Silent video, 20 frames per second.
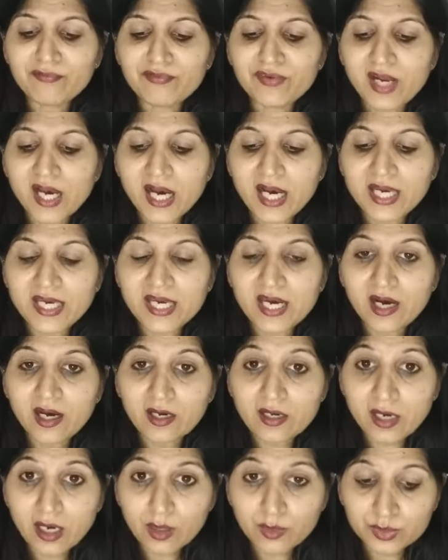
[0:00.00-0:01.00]
fly
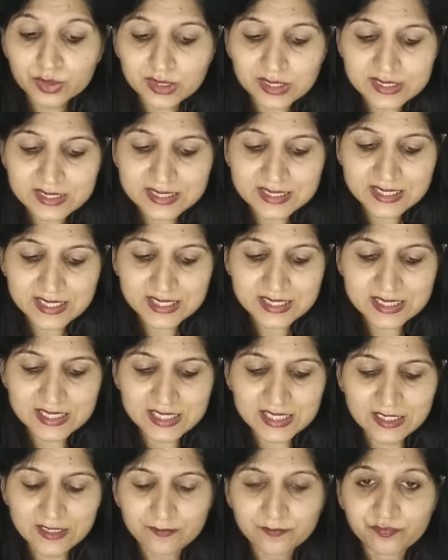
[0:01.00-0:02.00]
around the
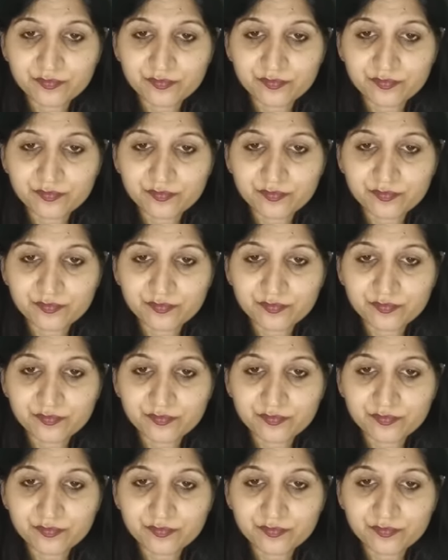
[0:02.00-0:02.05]
city.